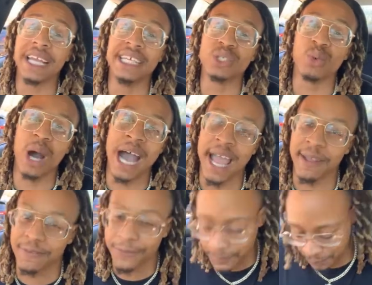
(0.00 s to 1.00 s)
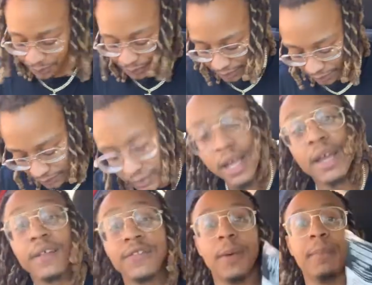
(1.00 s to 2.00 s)
his wife.
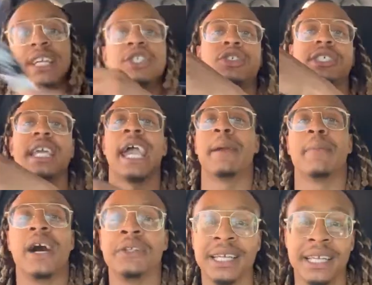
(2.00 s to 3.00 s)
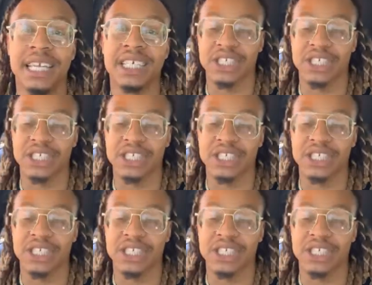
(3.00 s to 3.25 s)
The mistress came out, did an